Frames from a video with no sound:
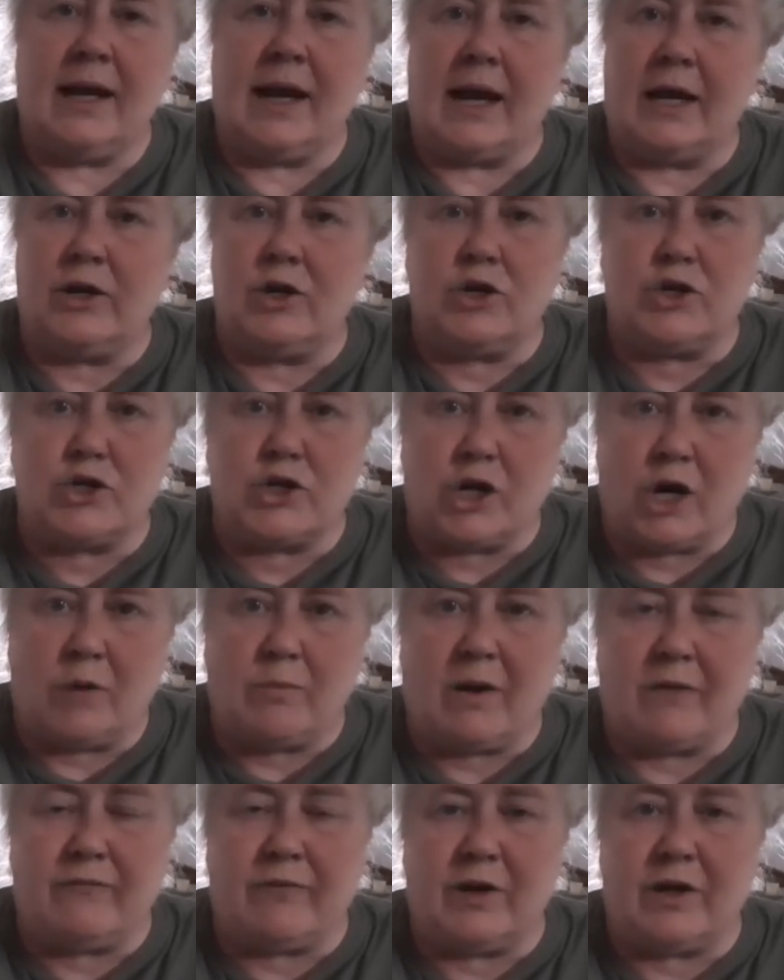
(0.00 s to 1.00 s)
and you share
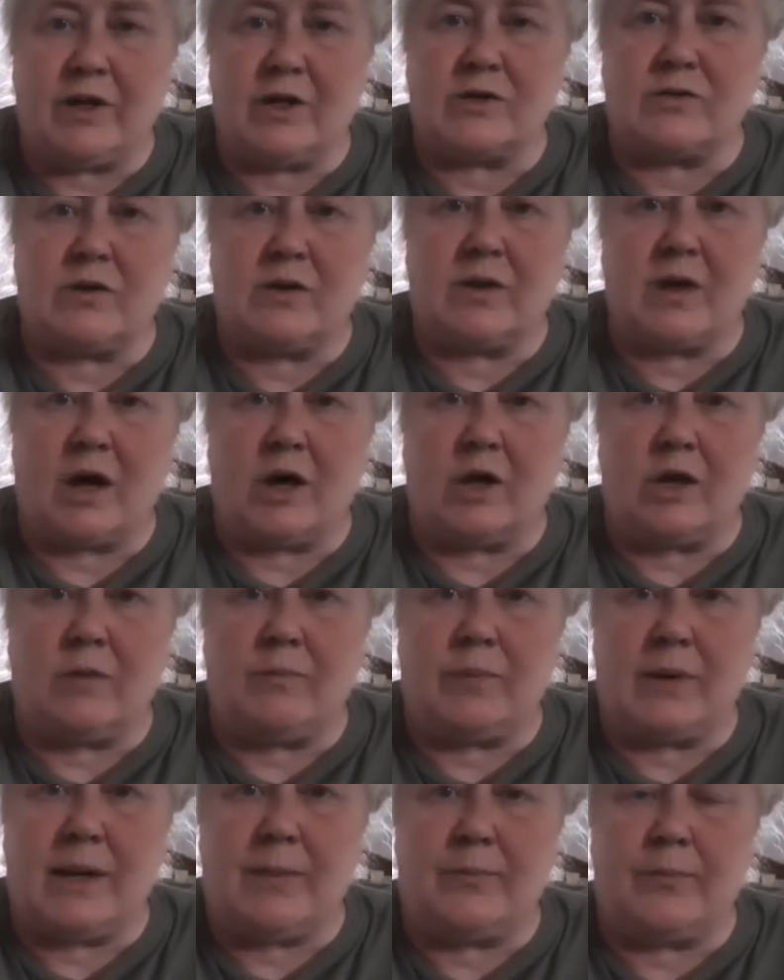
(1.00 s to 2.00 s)
my videos with other
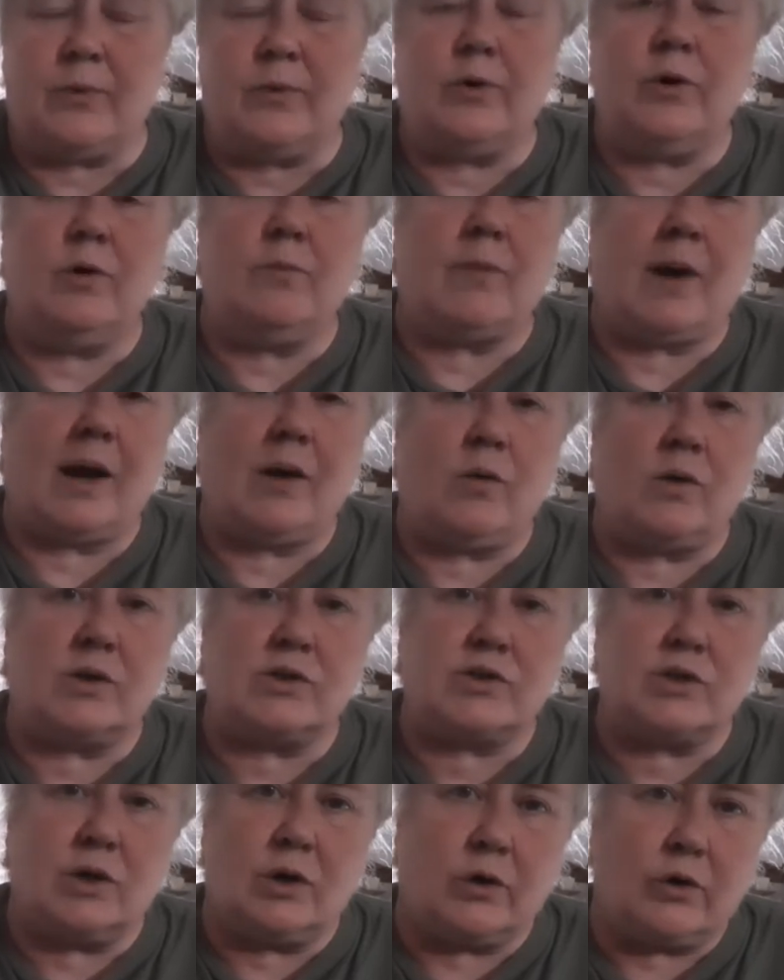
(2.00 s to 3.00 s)
people who might
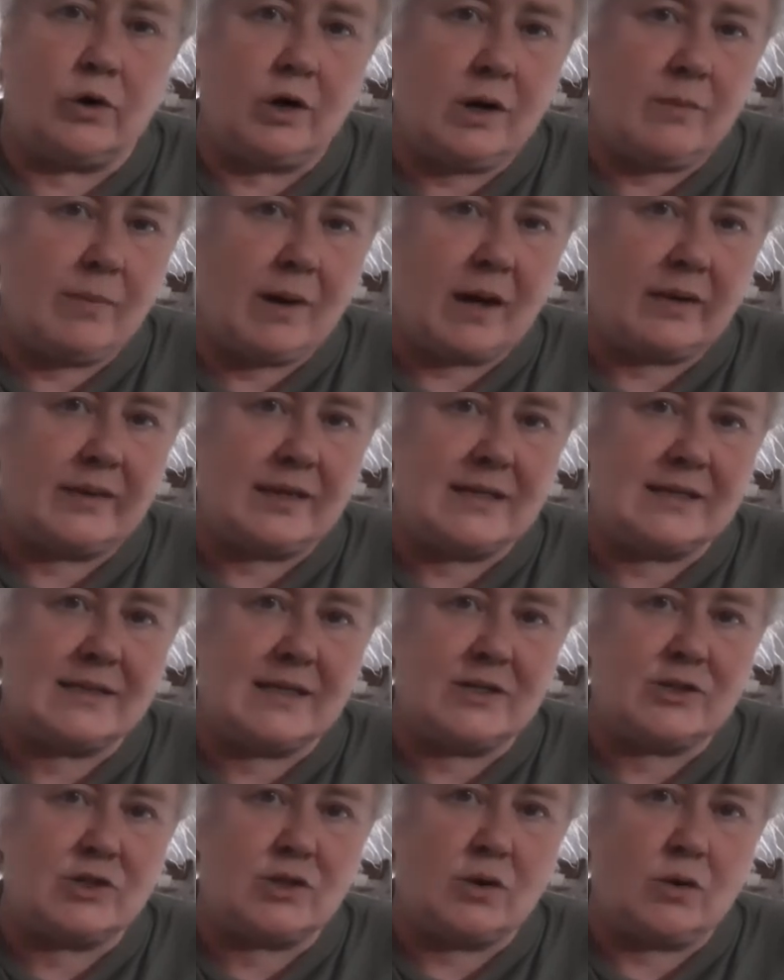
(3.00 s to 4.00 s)
want to learn about the
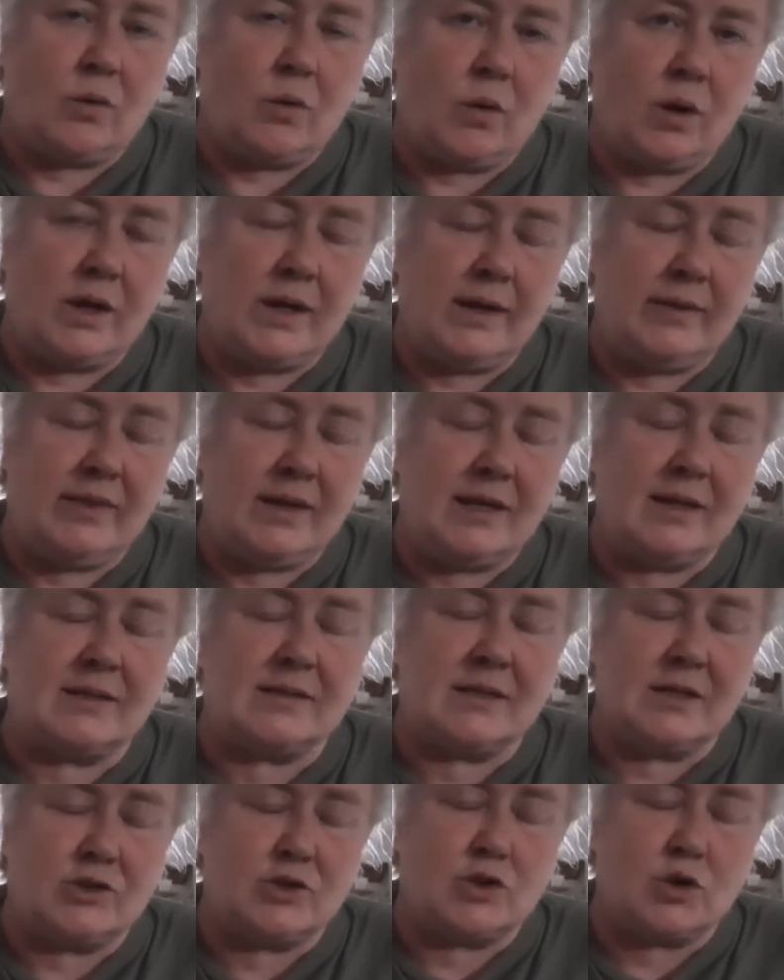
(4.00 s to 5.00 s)
essential, the
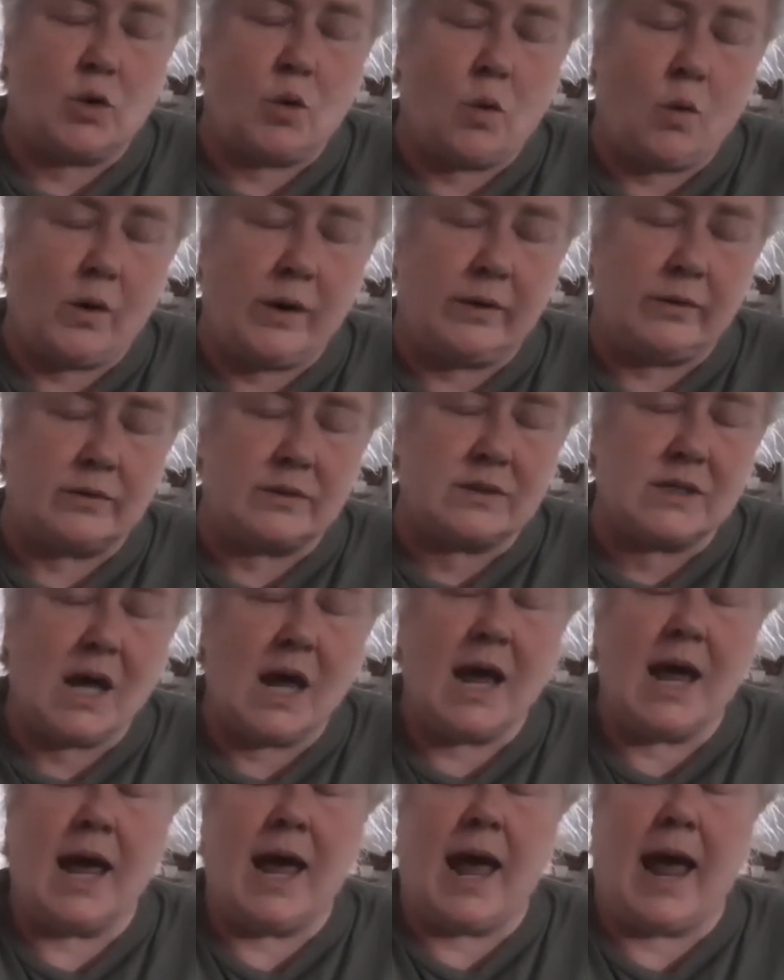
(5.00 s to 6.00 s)
essential oils
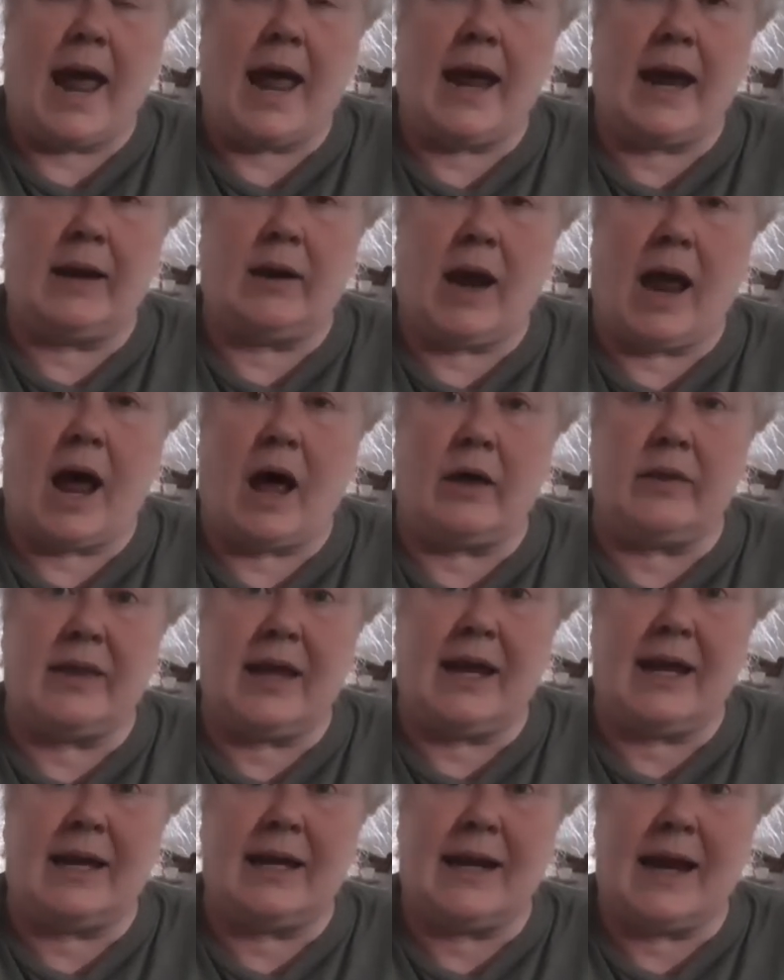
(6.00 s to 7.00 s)
and how
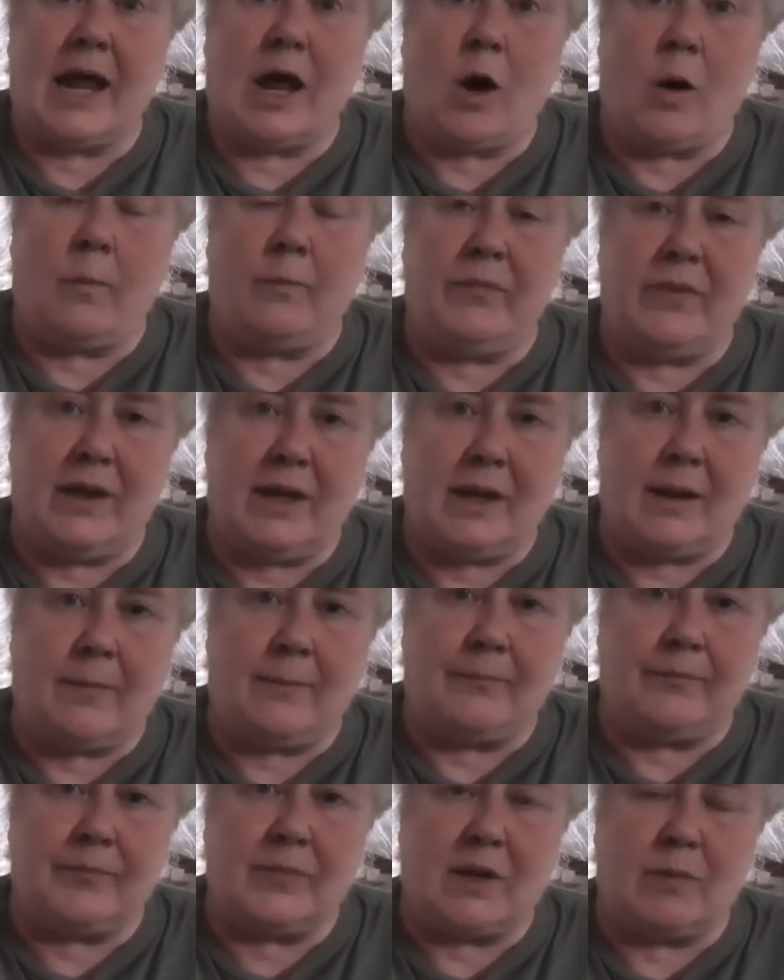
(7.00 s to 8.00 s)
they can help
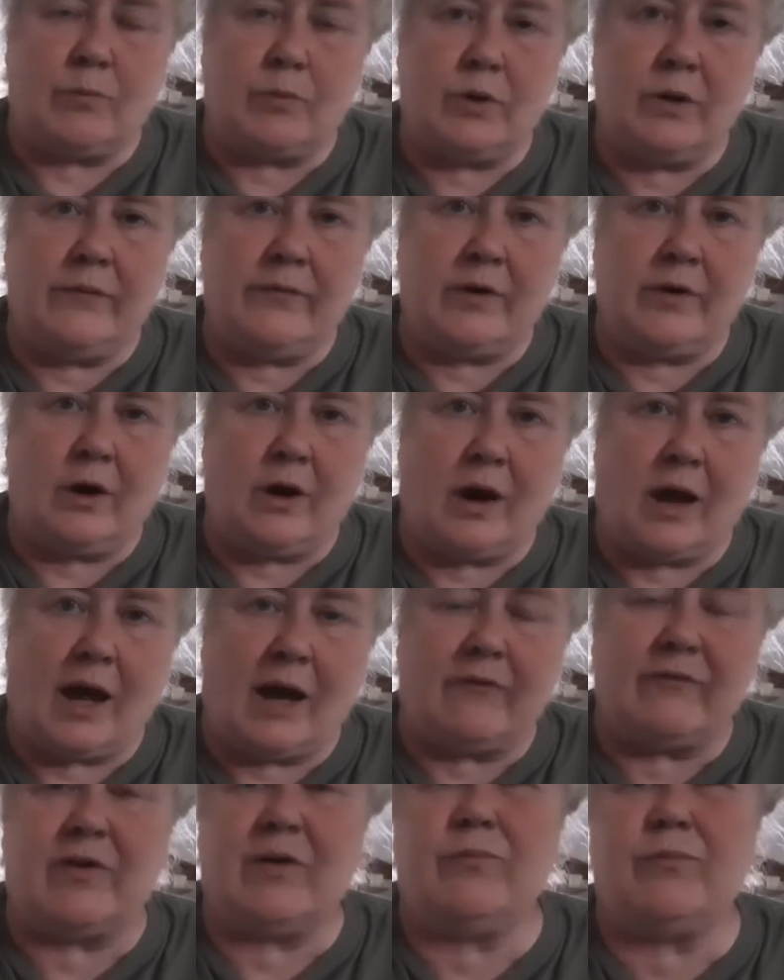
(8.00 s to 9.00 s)
them improve their
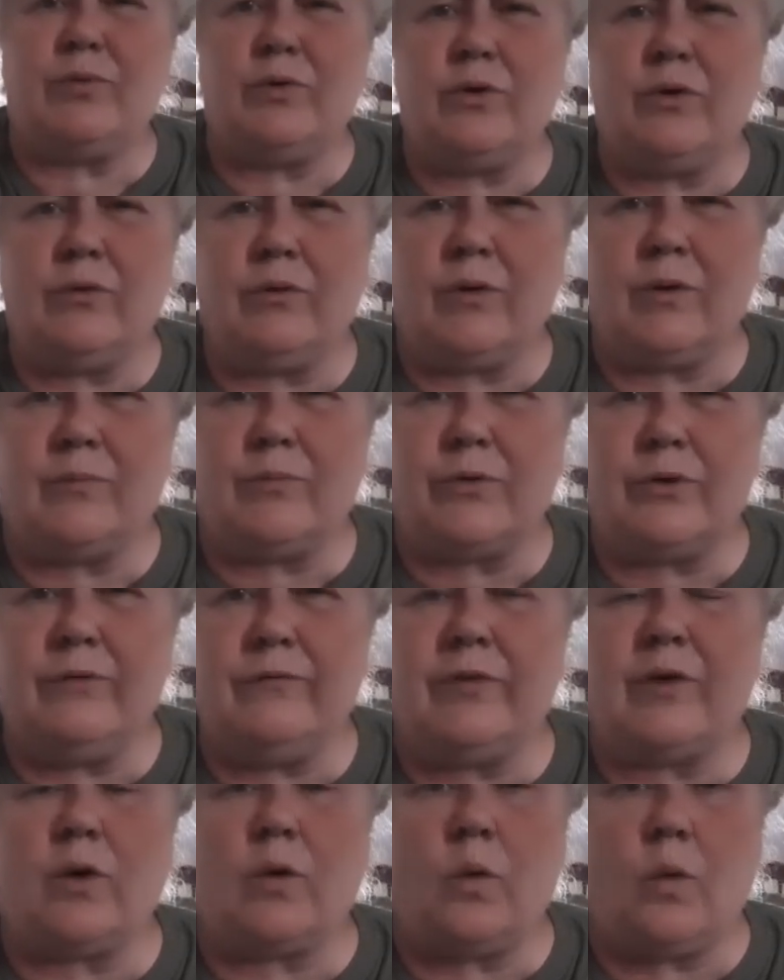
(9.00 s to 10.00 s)
life, improve,
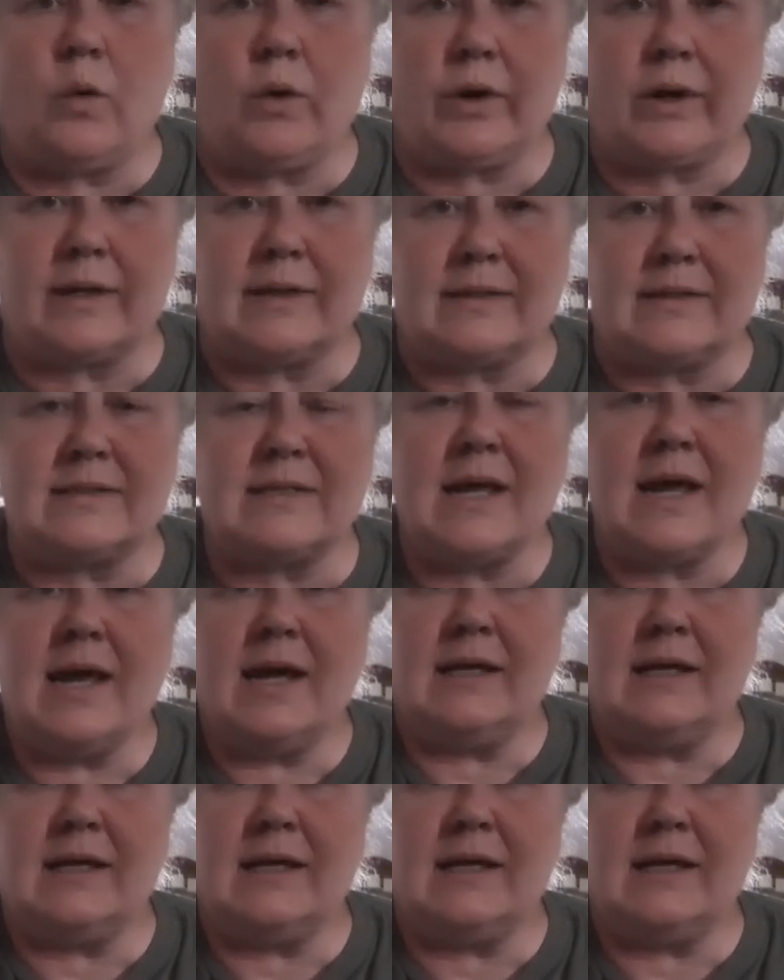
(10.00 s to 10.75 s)
improve their organs,